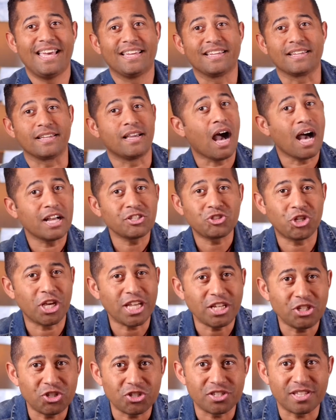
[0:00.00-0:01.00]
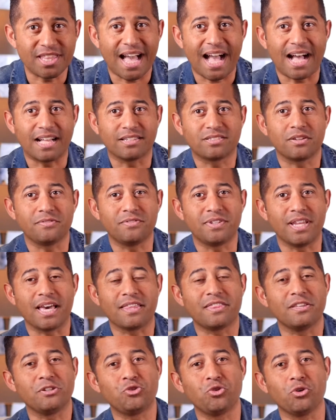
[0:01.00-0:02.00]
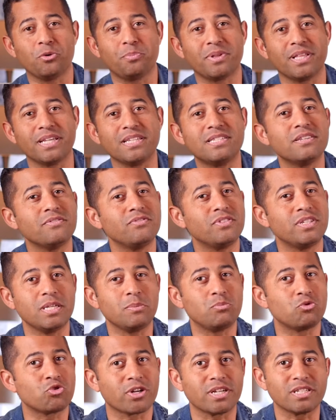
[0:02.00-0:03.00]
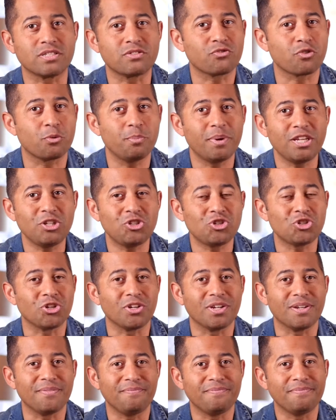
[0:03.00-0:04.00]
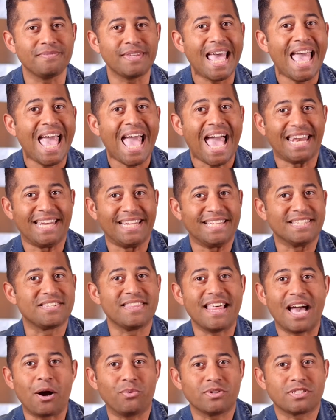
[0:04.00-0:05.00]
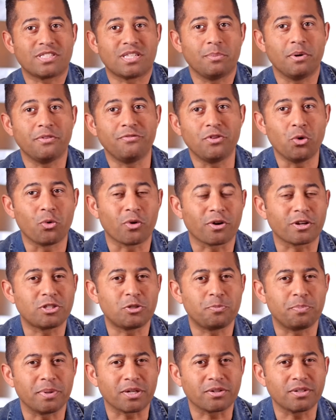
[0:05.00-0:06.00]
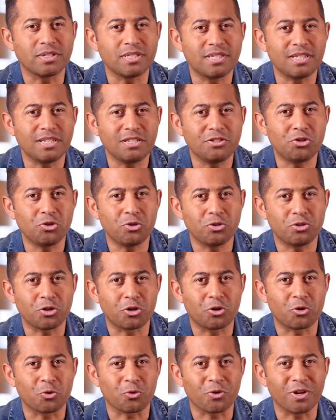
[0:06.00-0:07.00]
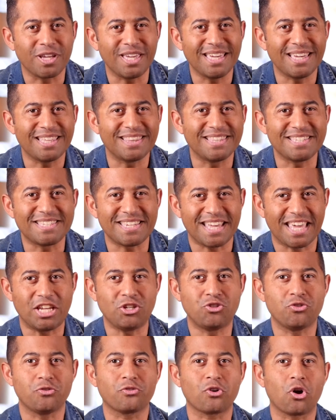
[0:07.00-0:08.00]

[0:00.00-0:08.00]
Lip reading: God changes the house of death into a place of deep transformation. And isn't that what some of you are experiencing to a degree in this age of